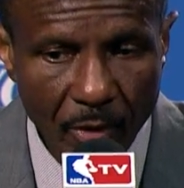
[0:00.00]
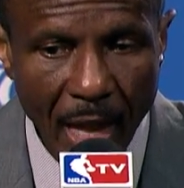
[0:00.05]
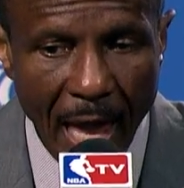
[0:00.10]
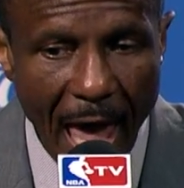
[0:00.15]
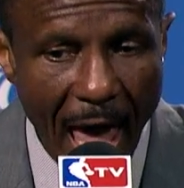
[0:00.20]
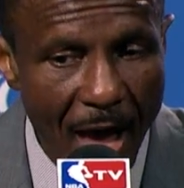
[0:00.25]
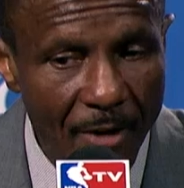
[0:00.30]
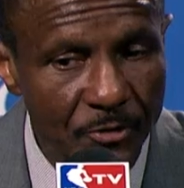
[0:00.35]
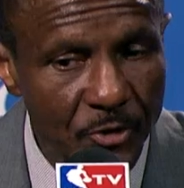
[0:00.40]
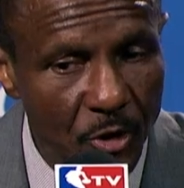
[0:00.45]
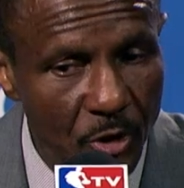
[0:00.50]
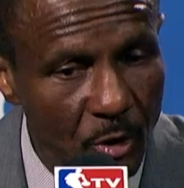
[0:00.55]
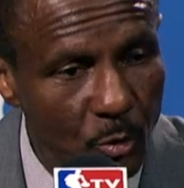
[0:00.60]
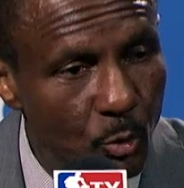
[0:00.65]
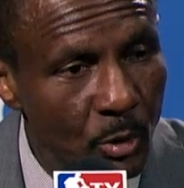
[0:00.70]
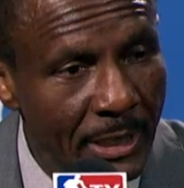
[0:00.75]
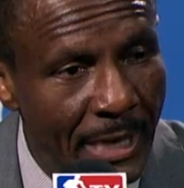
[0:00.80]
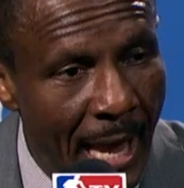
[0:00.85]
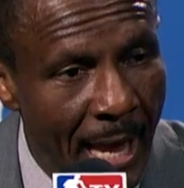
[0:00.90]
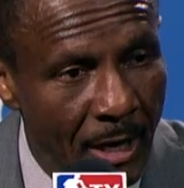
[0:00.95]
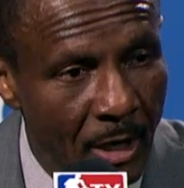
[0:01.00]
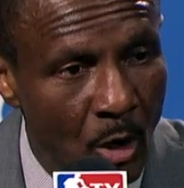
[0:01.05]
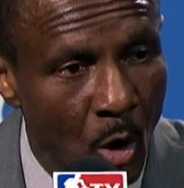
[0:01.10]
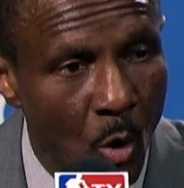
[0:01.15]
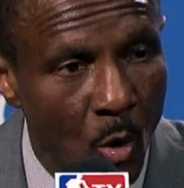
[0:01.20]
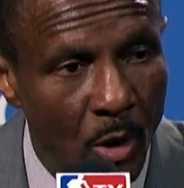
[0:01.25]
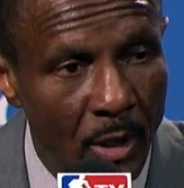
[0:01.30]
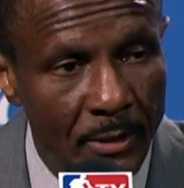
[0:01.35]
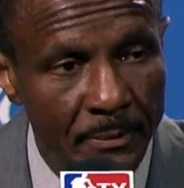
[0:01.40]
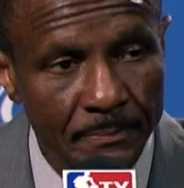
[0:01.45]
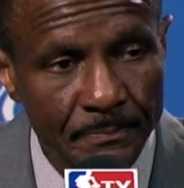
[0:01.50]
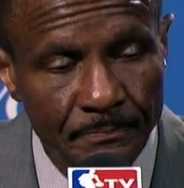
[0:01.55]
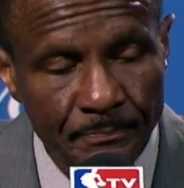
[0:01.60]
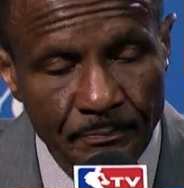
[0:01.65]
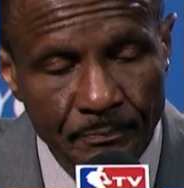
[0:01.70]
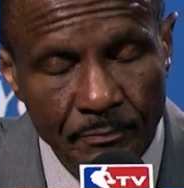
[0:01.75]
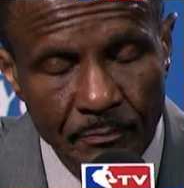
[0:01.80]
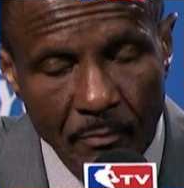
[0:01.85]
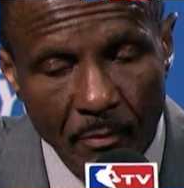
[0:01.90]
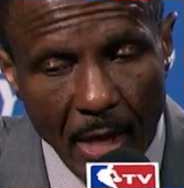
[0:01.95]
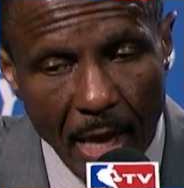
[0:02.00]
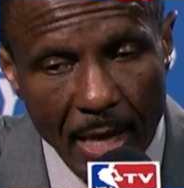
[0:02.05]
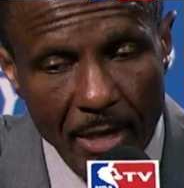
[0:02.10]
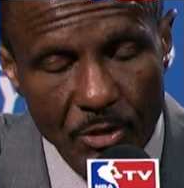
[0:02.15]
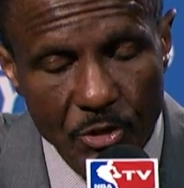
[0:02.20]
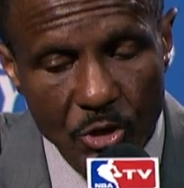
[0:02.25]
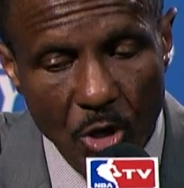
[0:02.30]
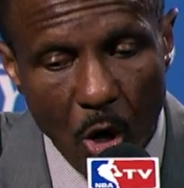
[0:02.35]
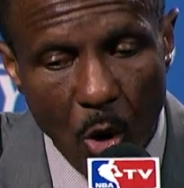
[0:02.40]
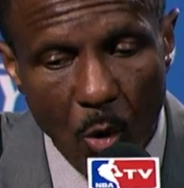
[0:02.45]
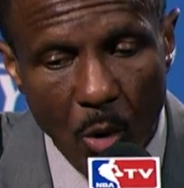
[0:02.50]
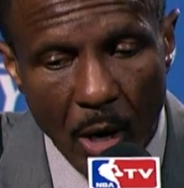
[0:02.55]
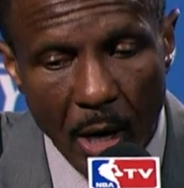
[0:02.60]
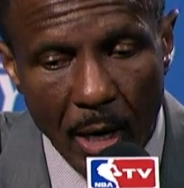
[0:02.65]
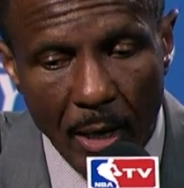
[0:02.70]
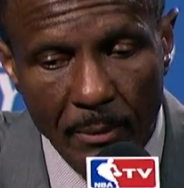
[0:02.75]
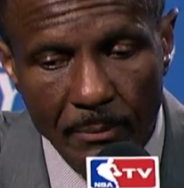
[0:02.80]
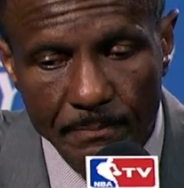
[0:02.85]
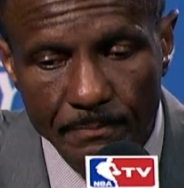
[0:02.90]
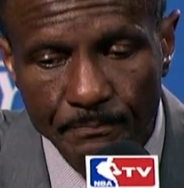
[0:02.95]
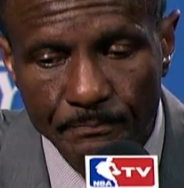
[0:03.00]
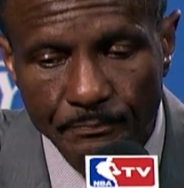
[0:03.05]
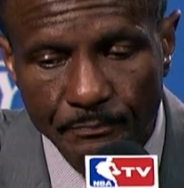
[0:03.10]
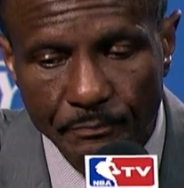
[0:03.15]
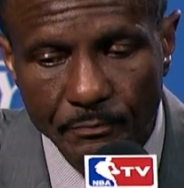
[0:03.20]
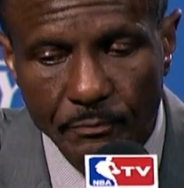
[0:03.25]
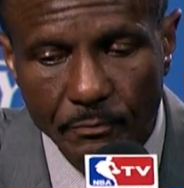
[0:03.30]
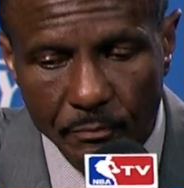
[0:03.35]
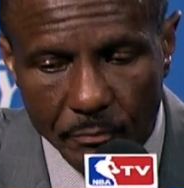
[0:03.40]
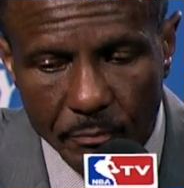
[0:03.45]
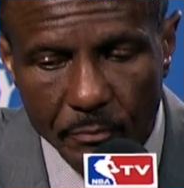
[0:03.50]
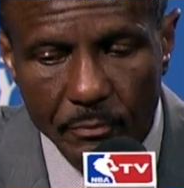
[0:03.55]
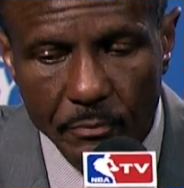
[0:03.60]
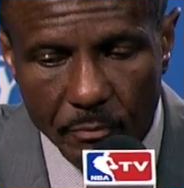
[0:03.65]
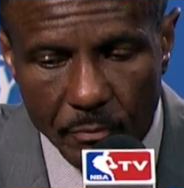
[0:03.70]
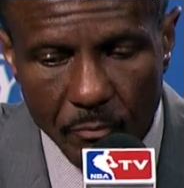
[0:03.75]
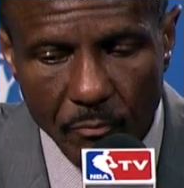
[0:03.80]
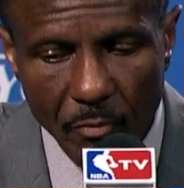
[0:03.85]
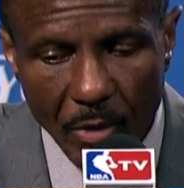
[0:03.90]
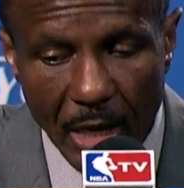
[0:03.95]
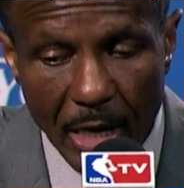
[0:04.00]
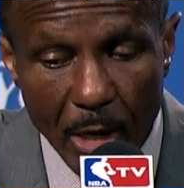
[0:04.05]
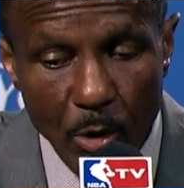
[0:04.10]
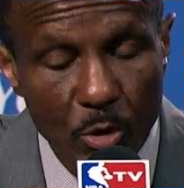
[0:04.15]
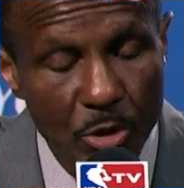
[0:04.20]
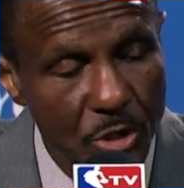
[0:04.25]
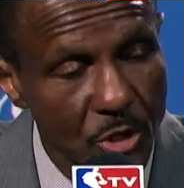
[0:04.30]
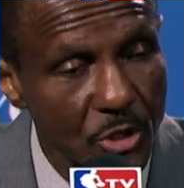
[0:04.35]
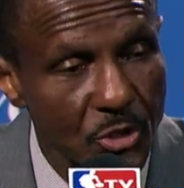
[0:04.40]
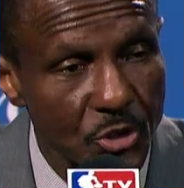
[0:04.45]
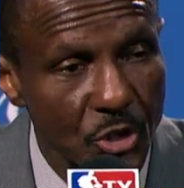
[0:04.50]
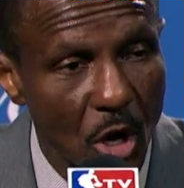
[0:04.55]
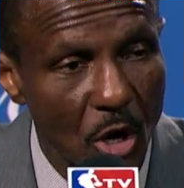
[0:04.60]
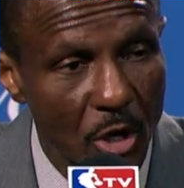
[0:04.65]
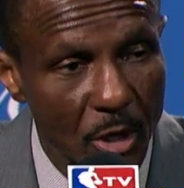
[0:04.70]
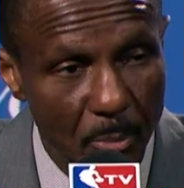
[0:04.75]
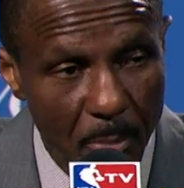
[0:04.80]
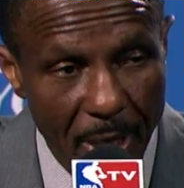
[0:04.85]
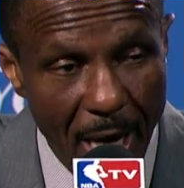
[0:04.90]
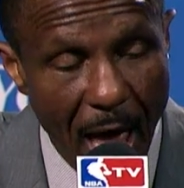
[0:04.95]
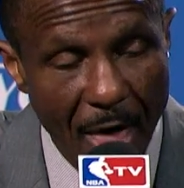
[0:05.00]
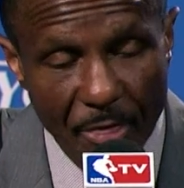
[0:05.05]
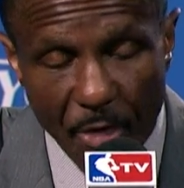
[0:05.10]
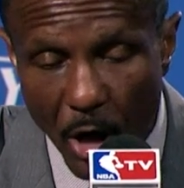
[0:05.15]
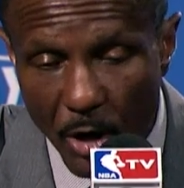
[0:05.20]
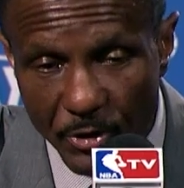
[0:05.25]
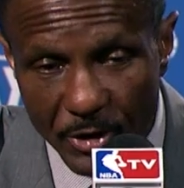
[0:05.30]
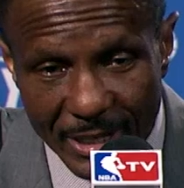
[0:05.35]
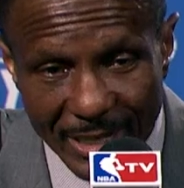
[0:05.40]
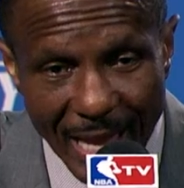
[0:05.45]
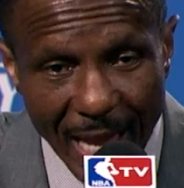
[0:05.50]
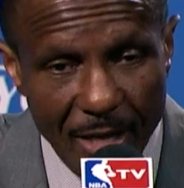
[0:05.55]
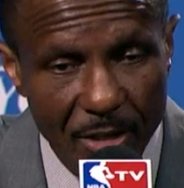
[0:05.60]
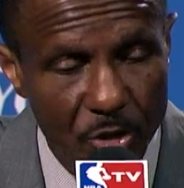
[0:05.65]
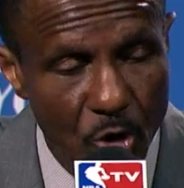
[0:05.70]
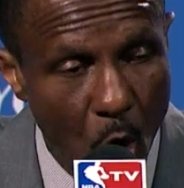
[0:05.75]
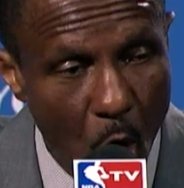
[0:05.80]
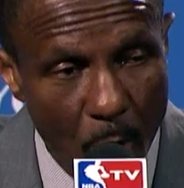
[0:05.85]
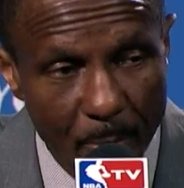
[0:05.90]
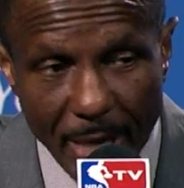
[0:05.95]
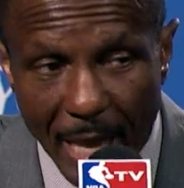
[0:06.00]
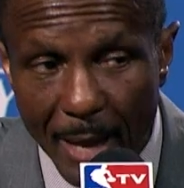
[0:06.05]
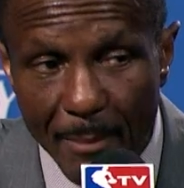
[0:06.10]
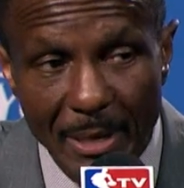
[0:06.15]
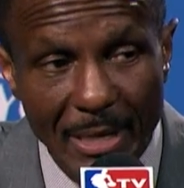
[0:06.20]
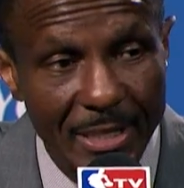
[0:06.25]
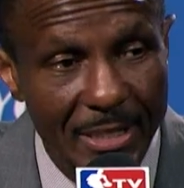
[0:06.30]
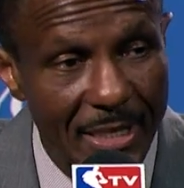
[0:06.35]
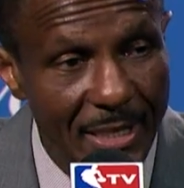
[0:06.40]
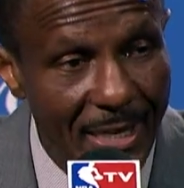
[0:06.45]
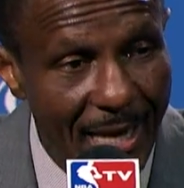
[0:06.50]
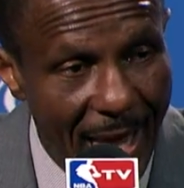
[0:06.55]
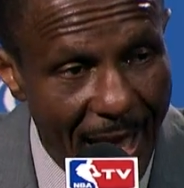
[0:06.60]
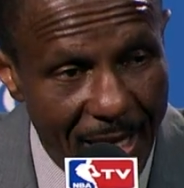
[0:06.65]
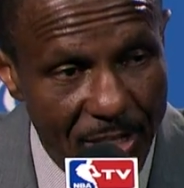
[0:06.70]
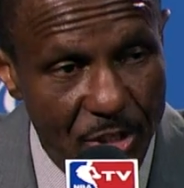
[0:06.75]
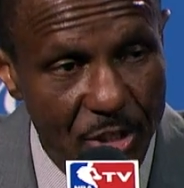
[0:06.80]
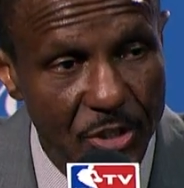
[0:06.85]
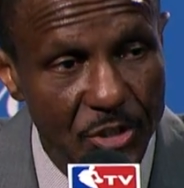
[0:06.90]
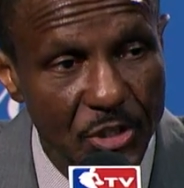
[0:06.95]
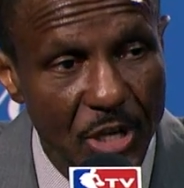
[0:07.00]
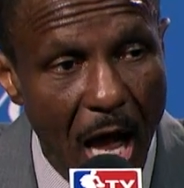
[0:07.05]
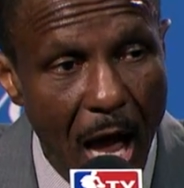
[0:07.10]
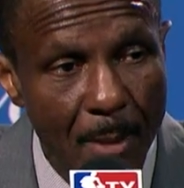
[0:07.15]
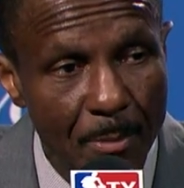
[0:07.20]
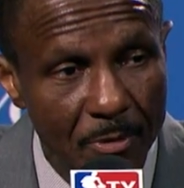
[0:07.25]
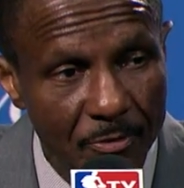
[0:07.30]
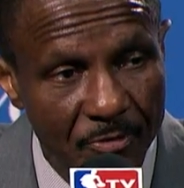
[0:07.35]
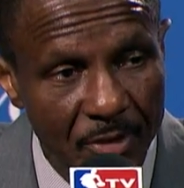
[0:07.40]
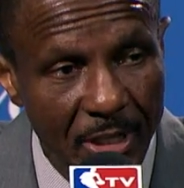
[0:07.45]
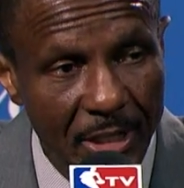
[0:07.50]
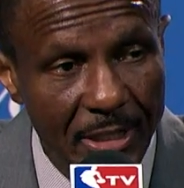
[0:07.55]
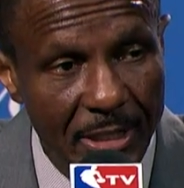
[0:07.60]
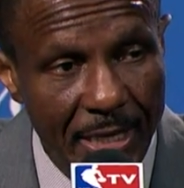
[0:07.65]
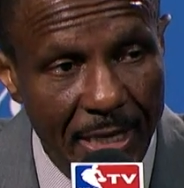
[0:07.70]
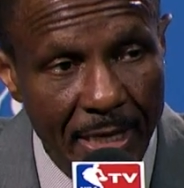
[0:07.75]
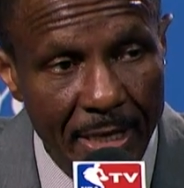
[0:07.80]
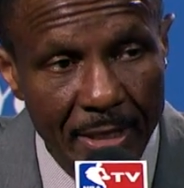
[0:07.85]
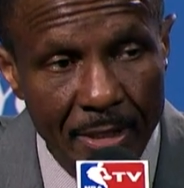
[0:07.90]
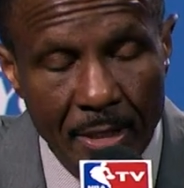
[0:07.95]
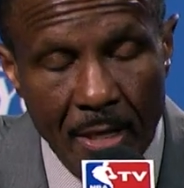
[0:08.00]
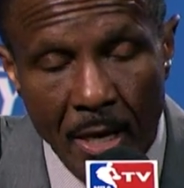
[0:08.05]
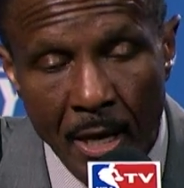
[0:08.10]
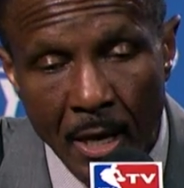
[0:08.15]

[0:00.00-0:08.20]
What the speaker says: After we got going, and so. It was concerning, but I thought Norm came in and did an excellent job of filling in.